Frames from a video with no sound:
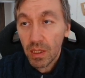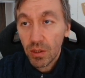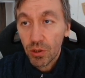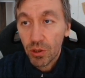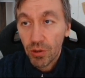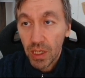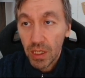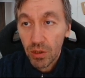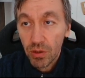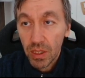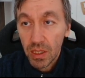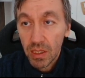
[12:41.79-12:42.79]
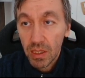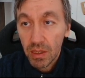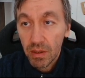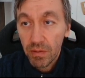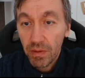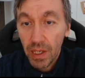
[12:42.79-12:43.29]
to try to this
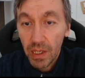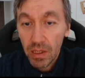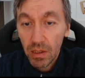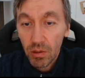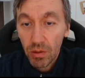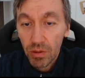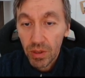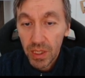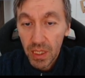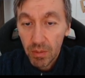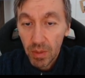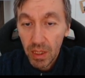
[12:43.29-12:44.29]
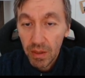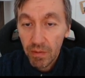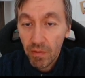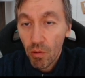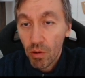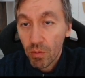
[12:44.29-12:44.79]
file, or there is some
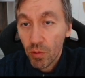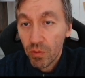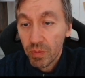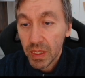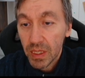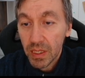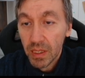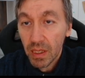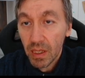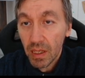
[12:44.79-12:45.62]
f4 movements,